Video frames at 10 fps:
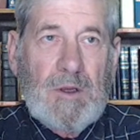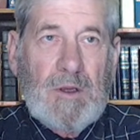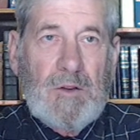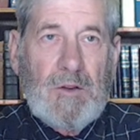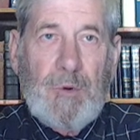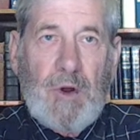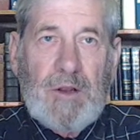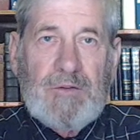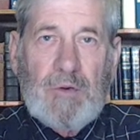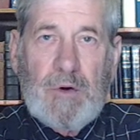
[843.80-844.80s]
the
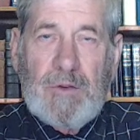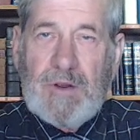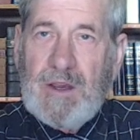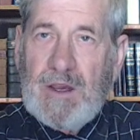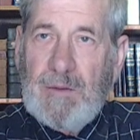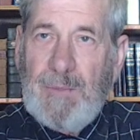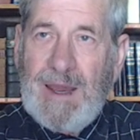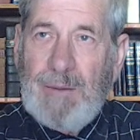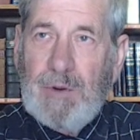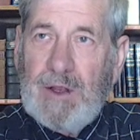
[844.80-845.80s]
broadsword of the king of
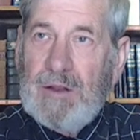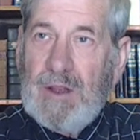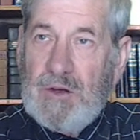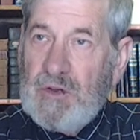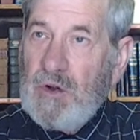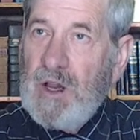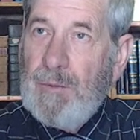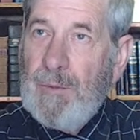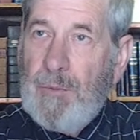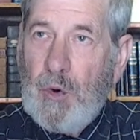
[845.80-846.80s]
Babylon shall
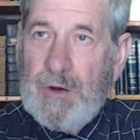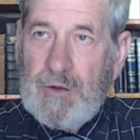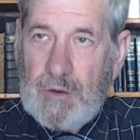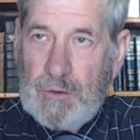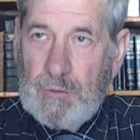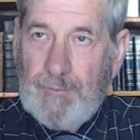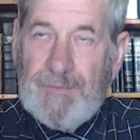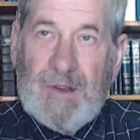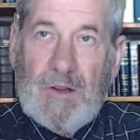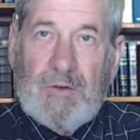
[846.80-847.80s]
come upon you.
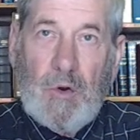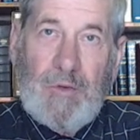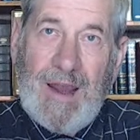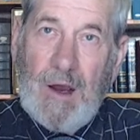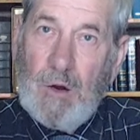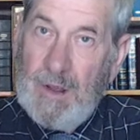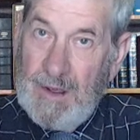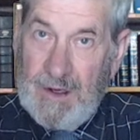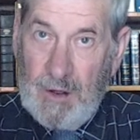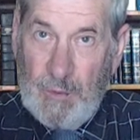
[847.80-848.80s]
So now
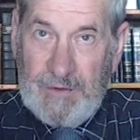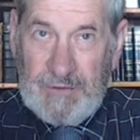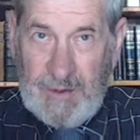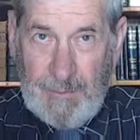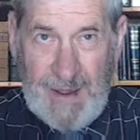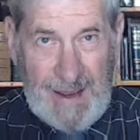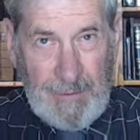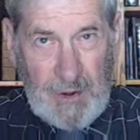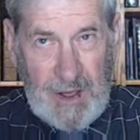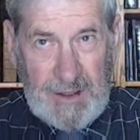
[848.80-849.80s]
here we see
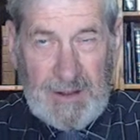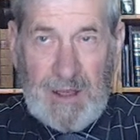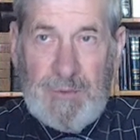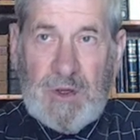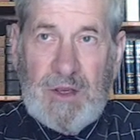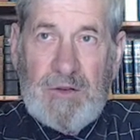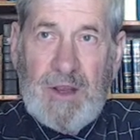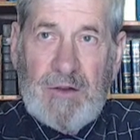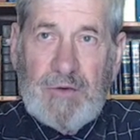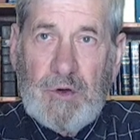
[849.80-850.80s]
Babylon and
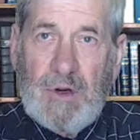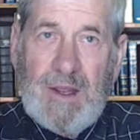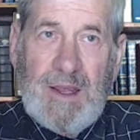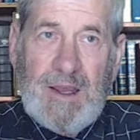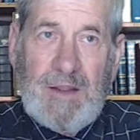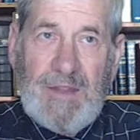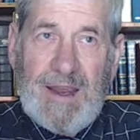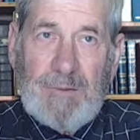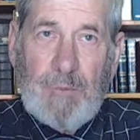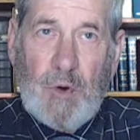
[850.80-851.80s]
Nebuchadnezzar, and
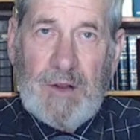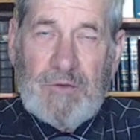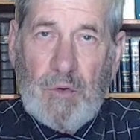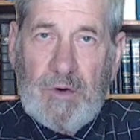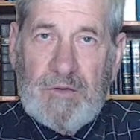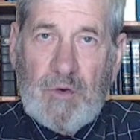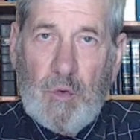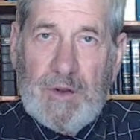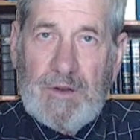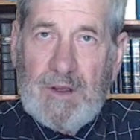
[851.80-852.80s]
that broadsword is
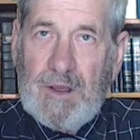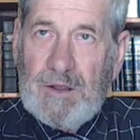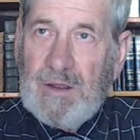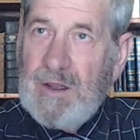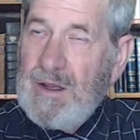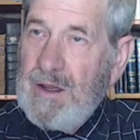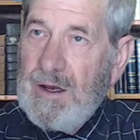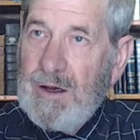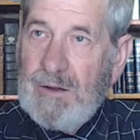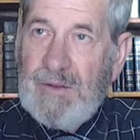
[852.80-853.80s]
going to hit
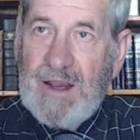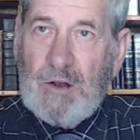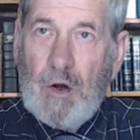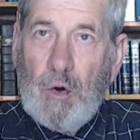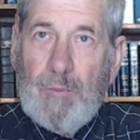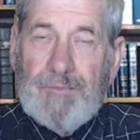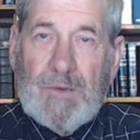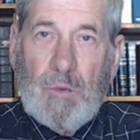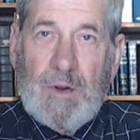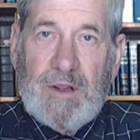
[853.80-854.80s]
Necho
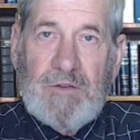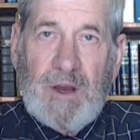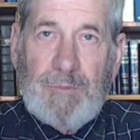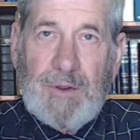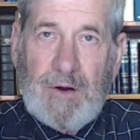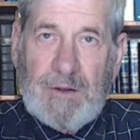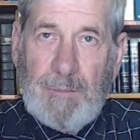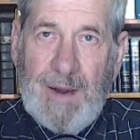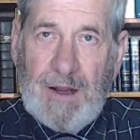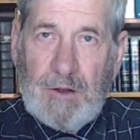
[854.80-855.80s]
when he's up there at the
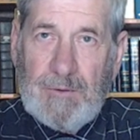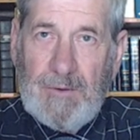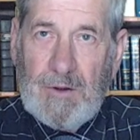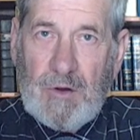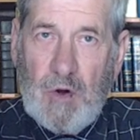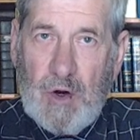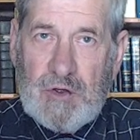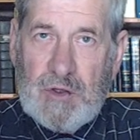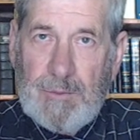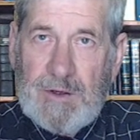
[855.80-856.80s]
Battle of
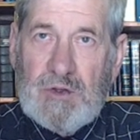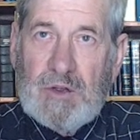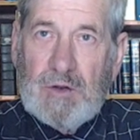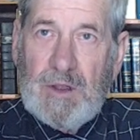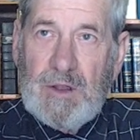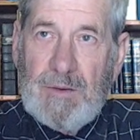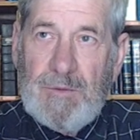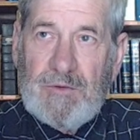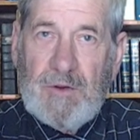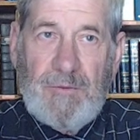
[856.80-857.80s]
Carchemish. He
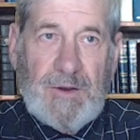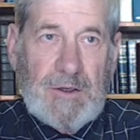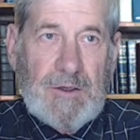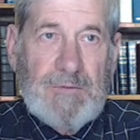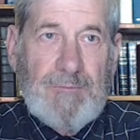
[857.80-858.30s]
was defeated.